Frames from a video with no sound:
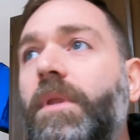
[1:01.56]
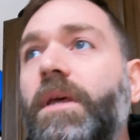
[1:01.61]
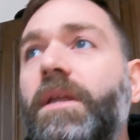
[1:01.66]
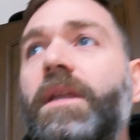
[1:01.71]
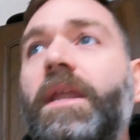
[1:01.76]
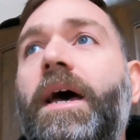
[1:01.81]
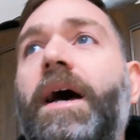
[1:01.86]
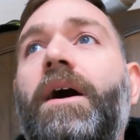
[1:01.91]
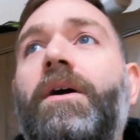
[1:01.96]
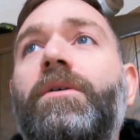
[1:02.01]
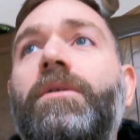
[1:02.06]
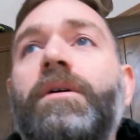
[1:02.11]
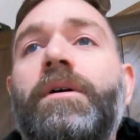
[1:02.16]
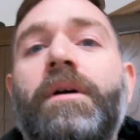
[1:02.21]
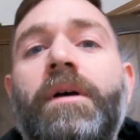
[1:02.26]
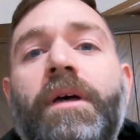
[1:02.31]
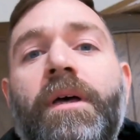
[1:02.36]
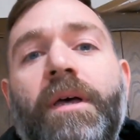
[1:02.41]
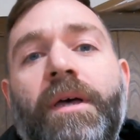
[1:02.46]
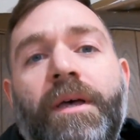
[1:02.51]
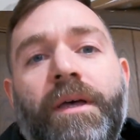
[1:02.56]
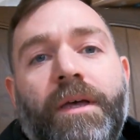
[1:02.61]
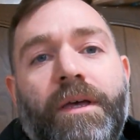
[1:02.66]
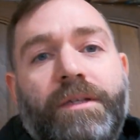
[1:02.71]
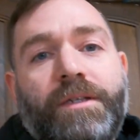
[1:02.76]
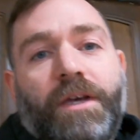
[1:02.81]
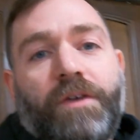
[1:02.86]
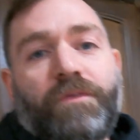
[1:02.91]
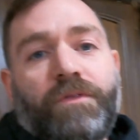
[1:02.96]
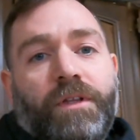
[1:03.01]
Now,
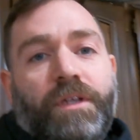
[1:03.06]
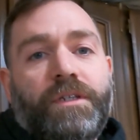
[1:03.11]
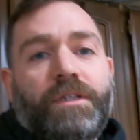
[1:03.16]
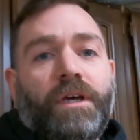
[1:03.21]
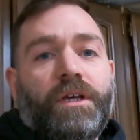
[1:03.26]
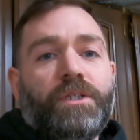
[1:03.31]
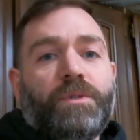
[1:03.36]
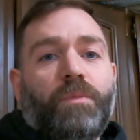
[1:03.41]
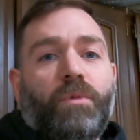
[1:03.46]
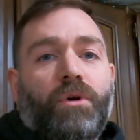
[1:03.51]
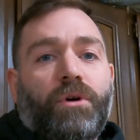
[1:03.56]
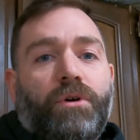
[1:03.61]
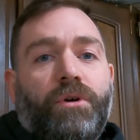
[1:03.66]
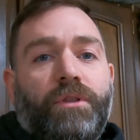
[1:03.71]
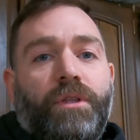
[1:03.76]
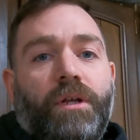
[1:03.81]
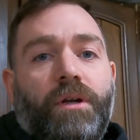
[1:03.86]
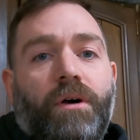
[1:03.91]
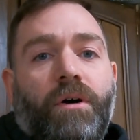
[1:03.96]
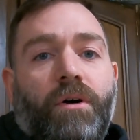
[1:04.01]
it definitely does more good than